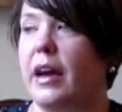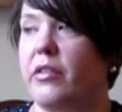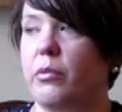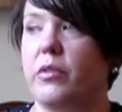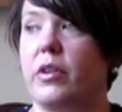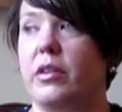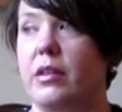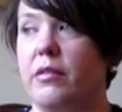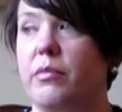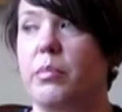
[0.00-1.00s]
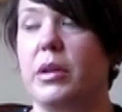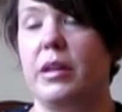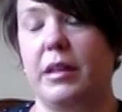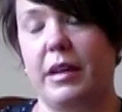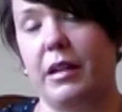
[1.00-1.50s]
As a result of
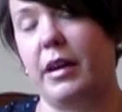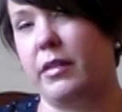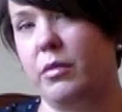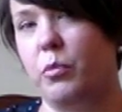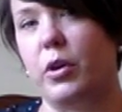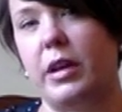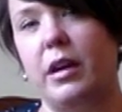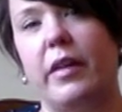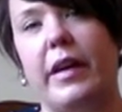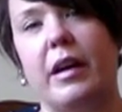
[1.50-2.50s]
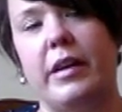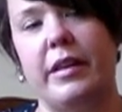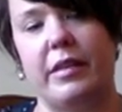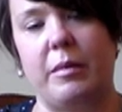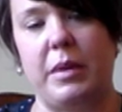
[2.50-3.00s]
building that class and working on that
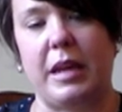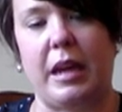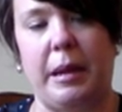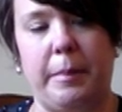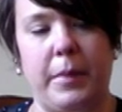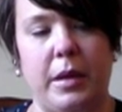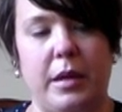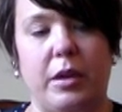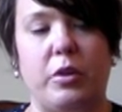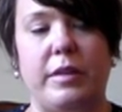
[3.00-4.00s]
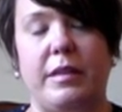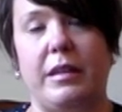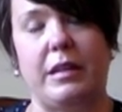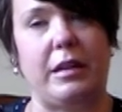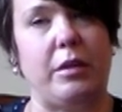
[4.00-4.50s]
class, I became
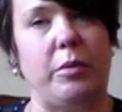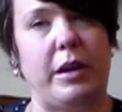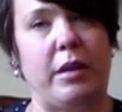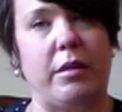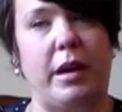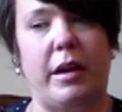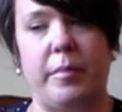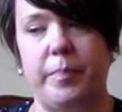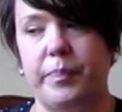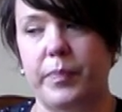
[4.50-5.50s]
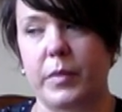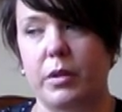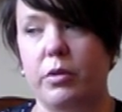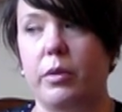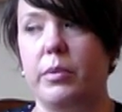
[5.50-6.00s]
increasingly aware that
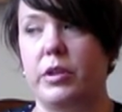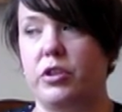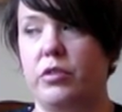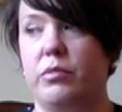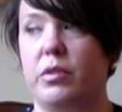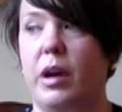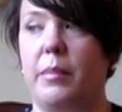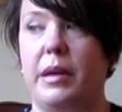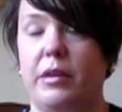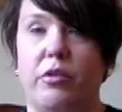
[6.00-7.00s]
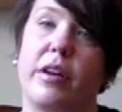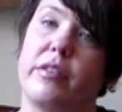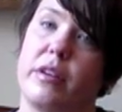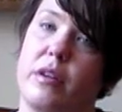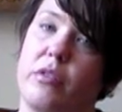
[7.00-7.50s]
global issues were not being
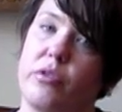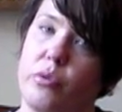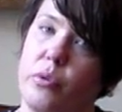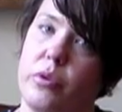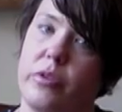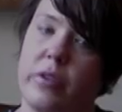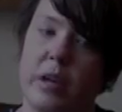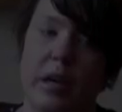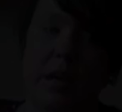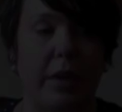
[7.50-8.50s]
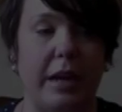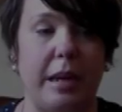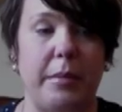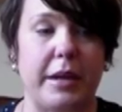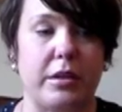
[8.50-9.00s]
addressed in our schools. When I
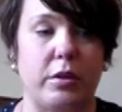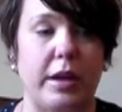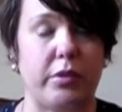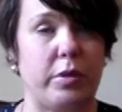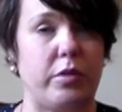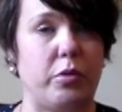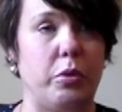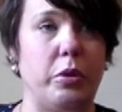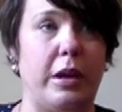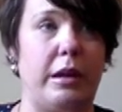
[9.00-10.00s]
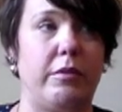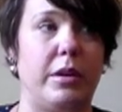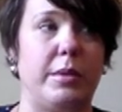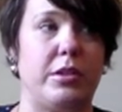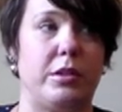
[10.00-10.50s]
came back to graduate school, that
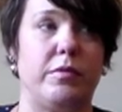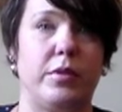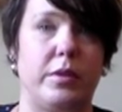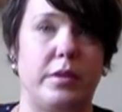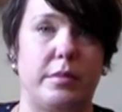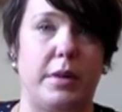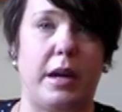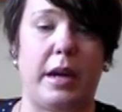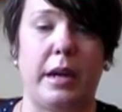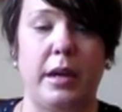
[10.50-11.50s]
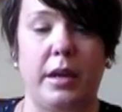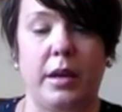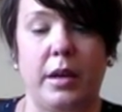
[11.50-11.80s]
very much influenced my